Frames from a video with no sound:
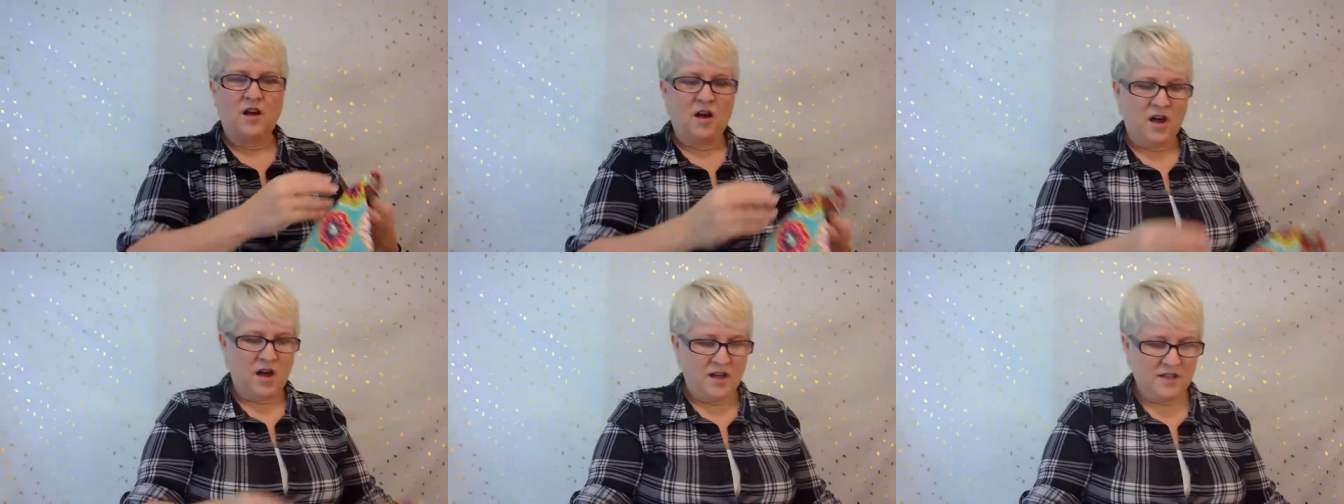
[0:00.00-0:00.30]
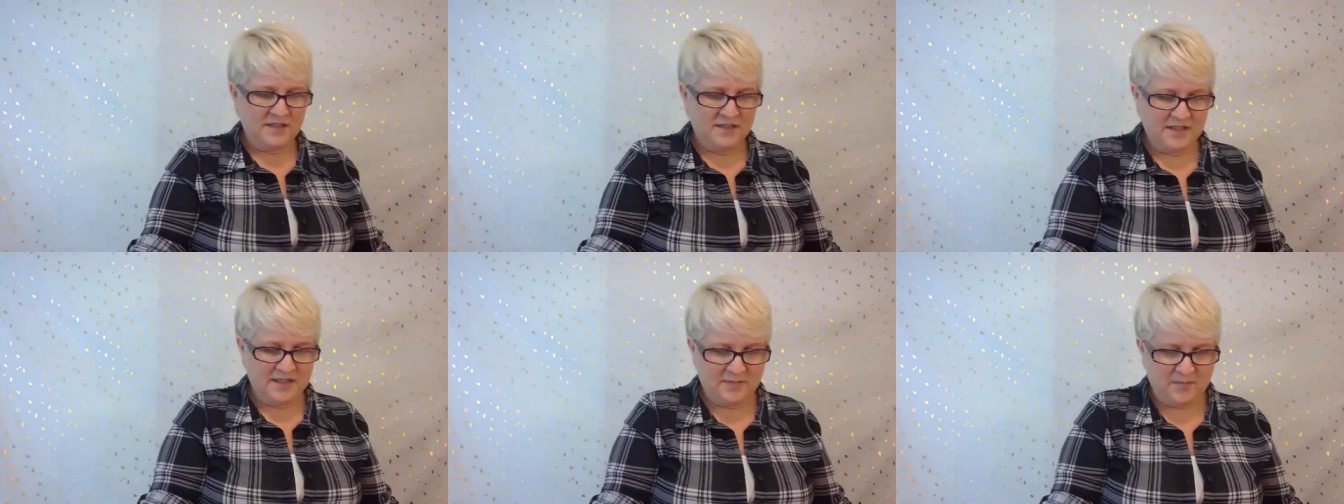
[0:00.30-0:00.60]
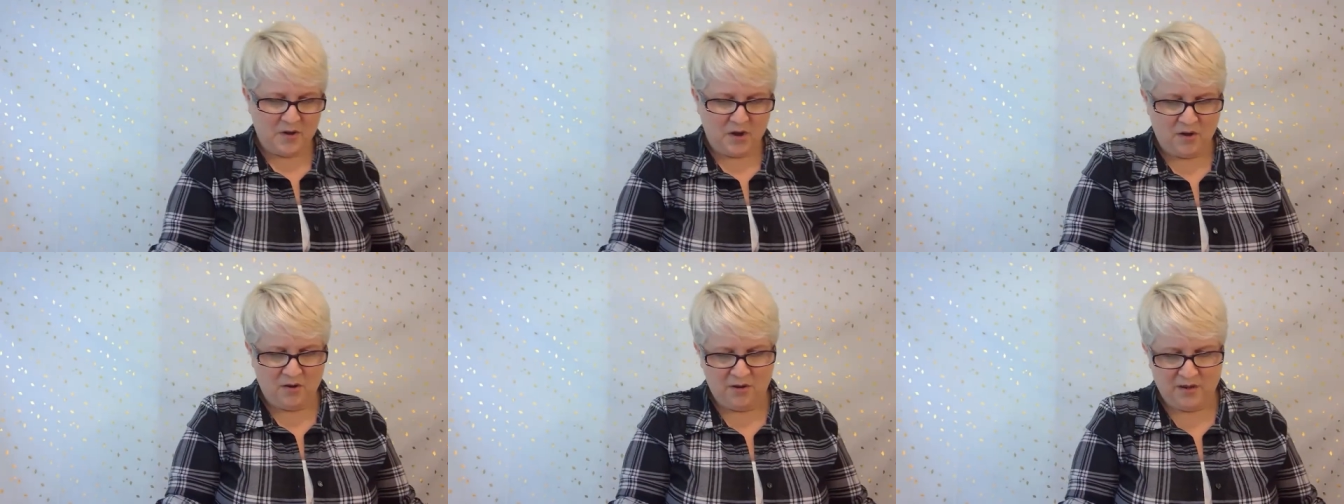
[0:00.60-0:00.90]

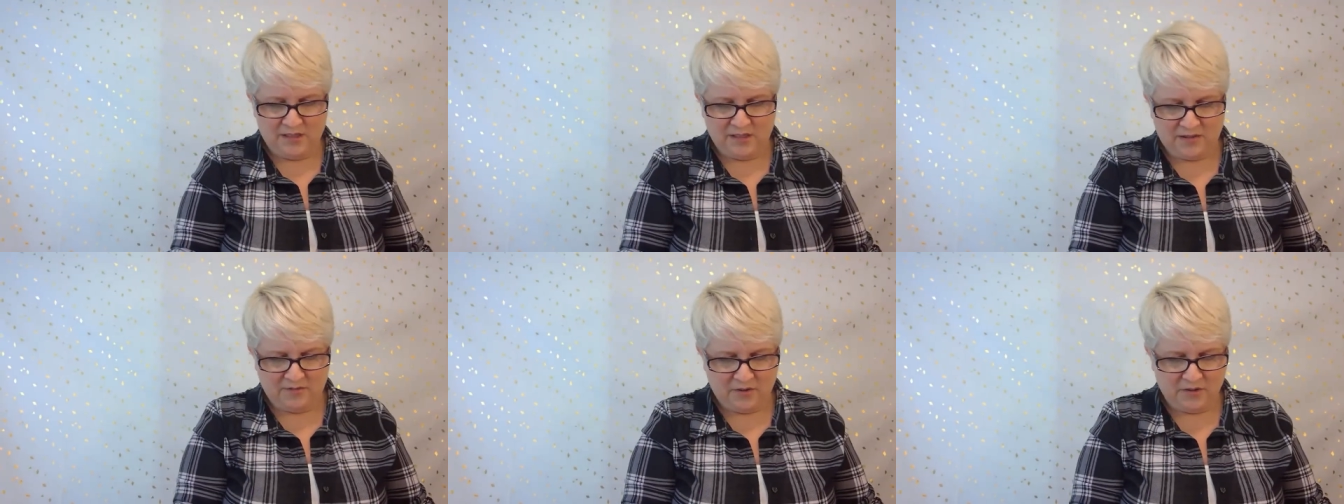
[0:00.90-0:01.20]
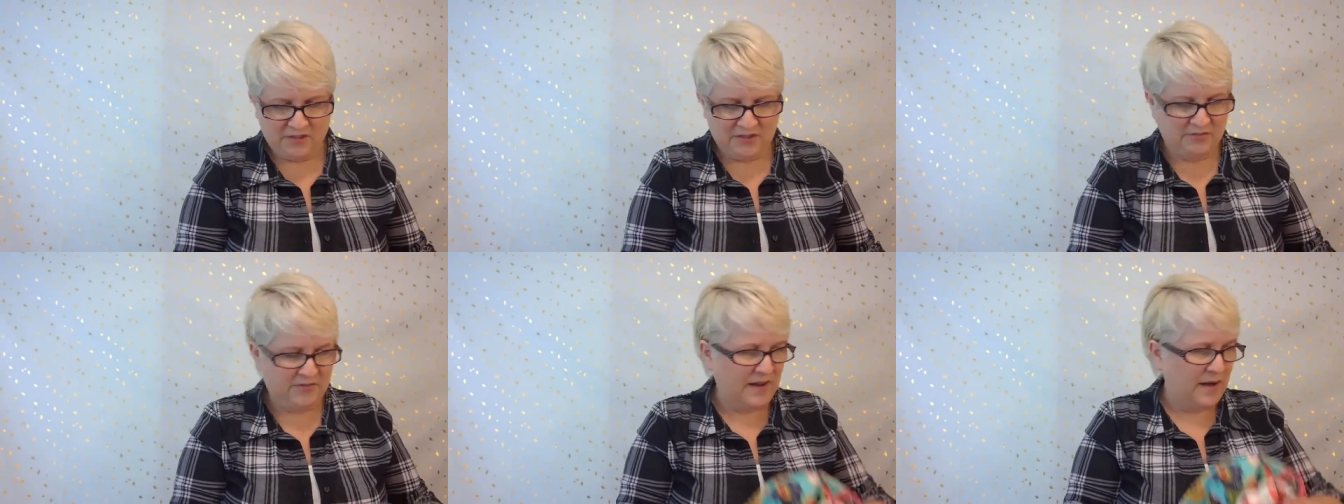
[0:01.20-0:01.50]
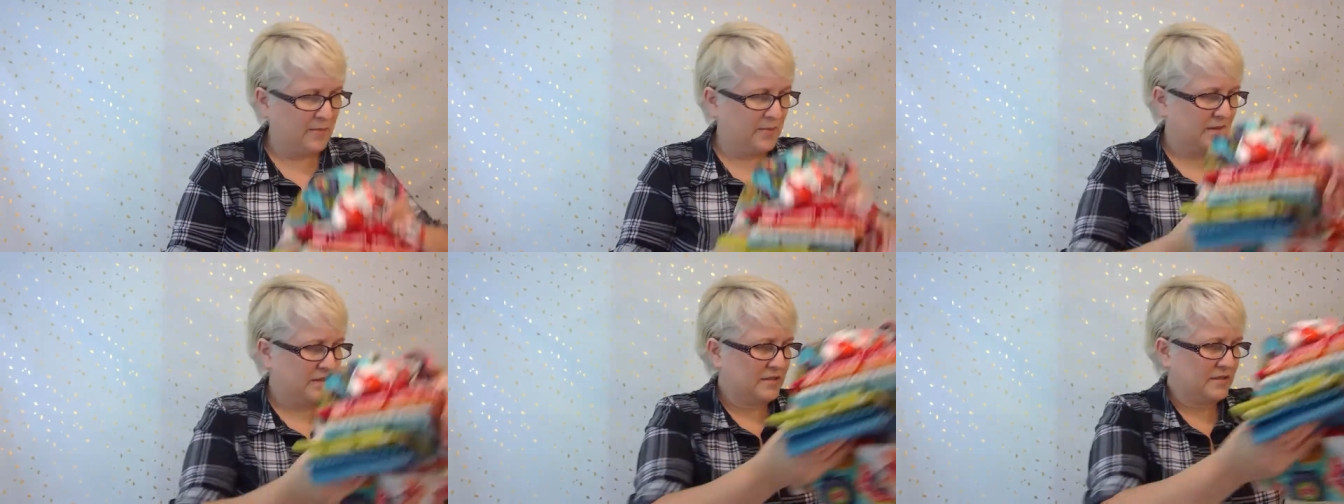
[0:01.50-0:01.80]
Awesome. Oh, I love all these
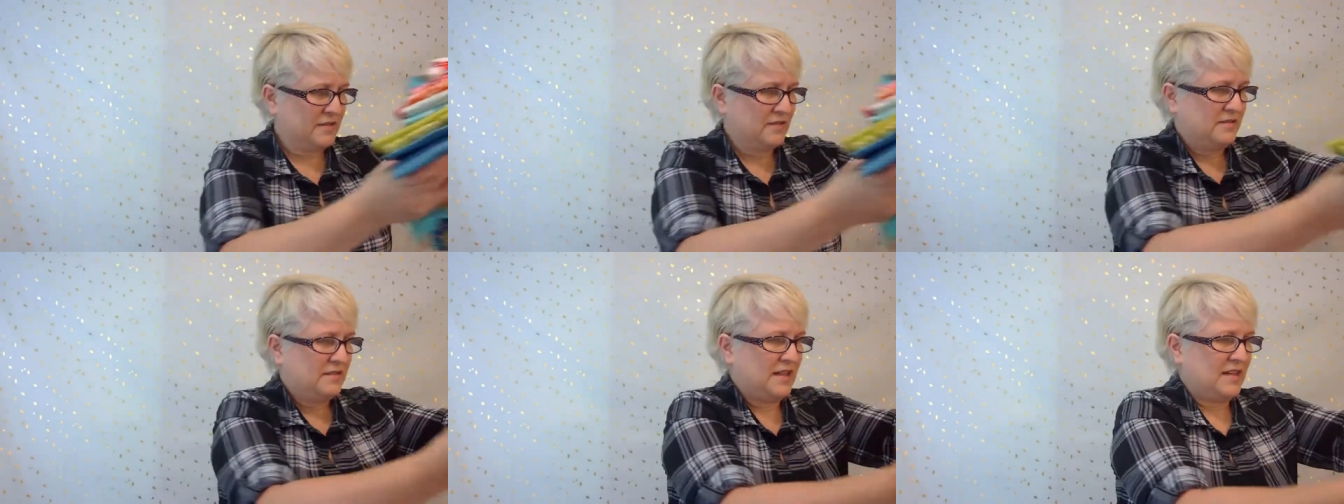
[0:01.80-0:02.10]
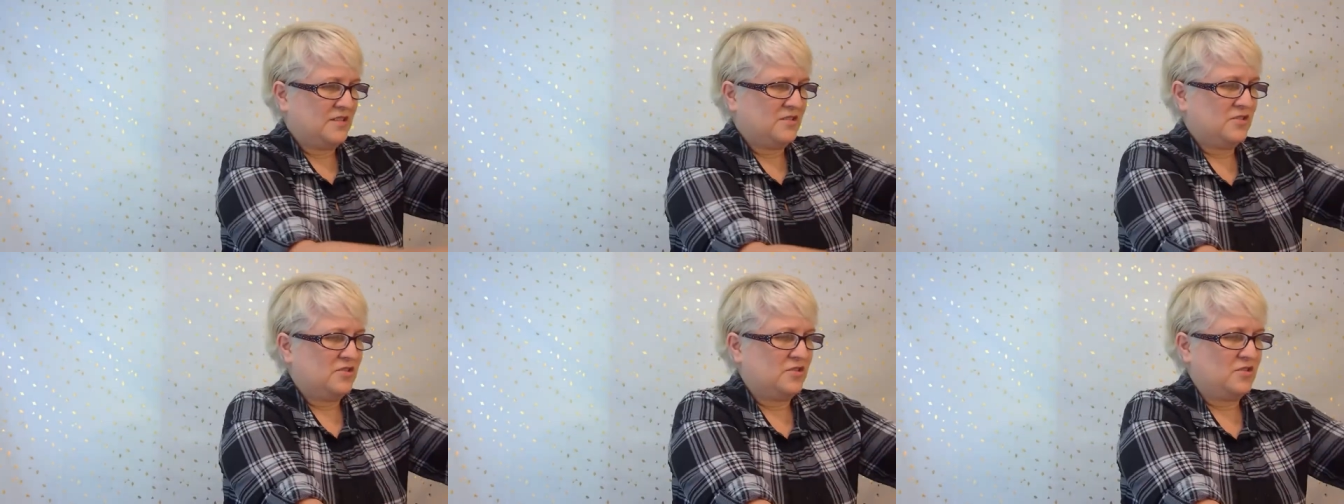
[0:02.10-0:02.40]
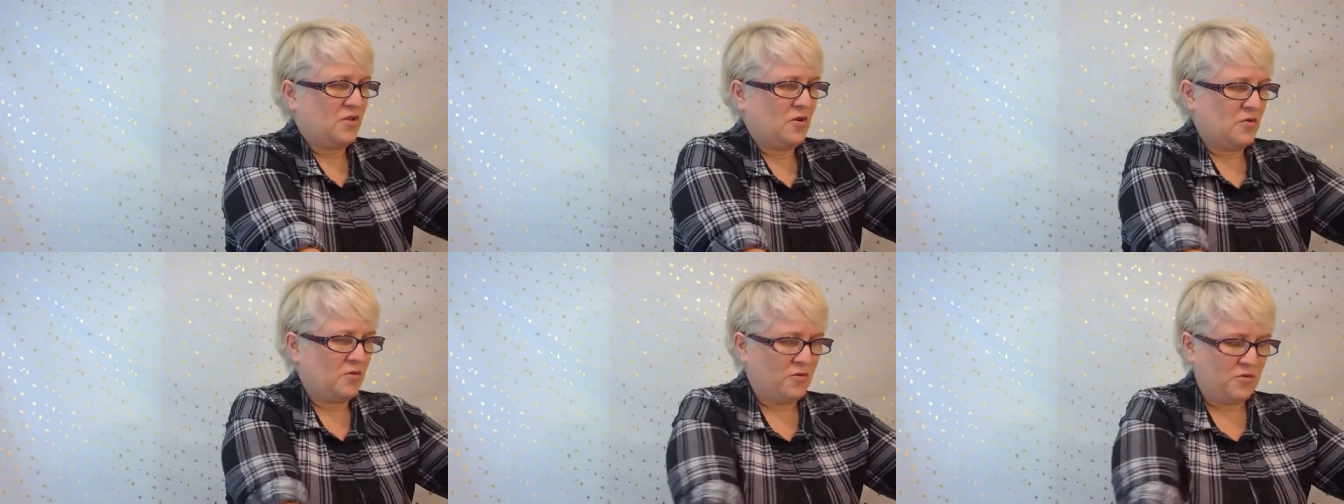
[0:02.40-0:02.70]
fabrics. That is
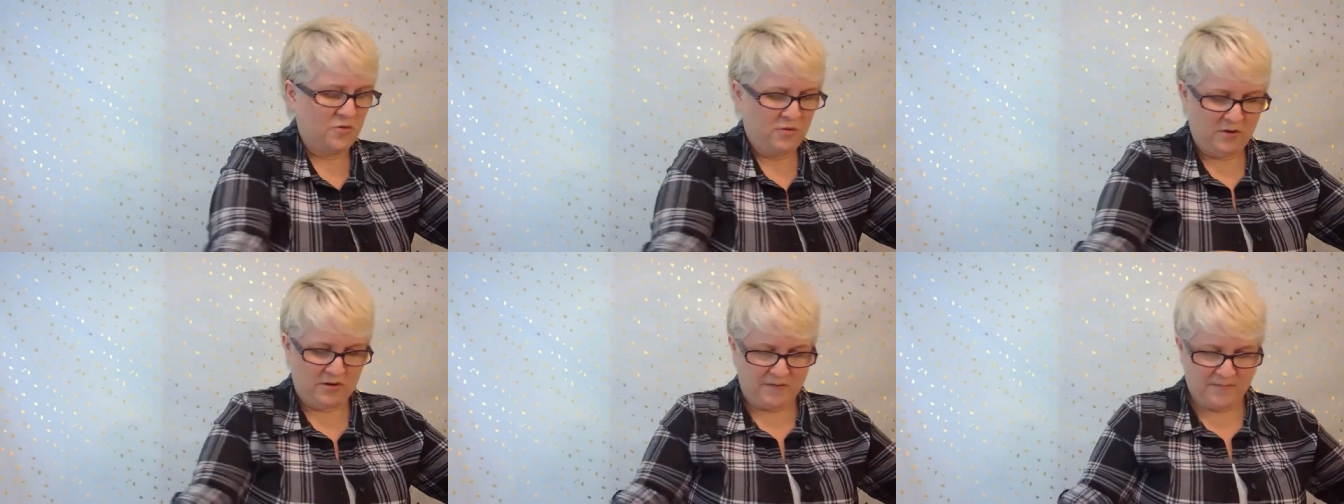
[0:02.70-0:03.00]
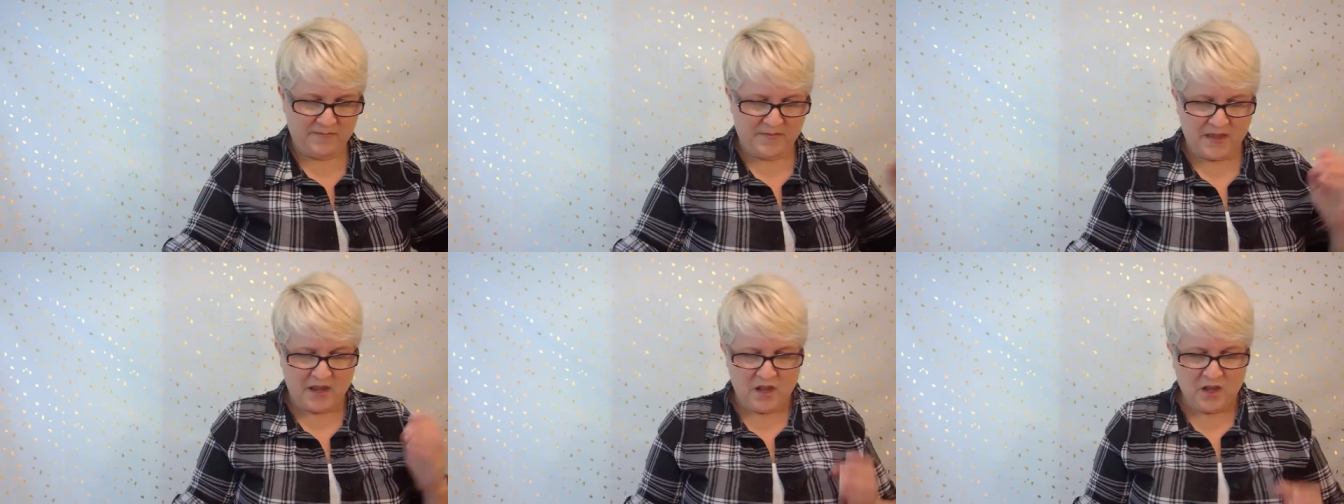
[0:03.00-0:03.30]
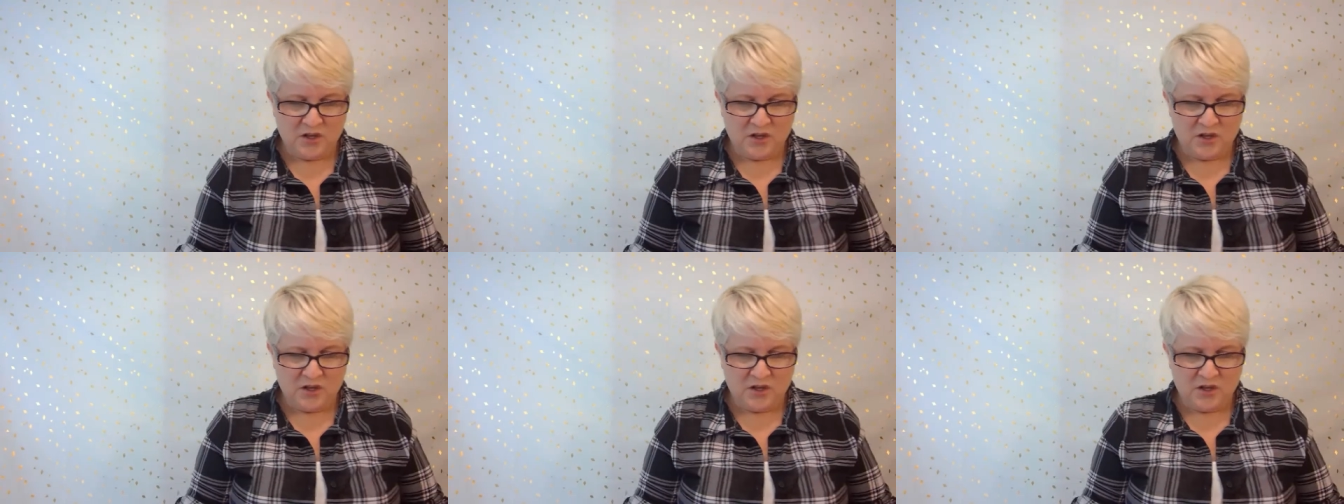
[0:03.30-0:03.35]
so cool.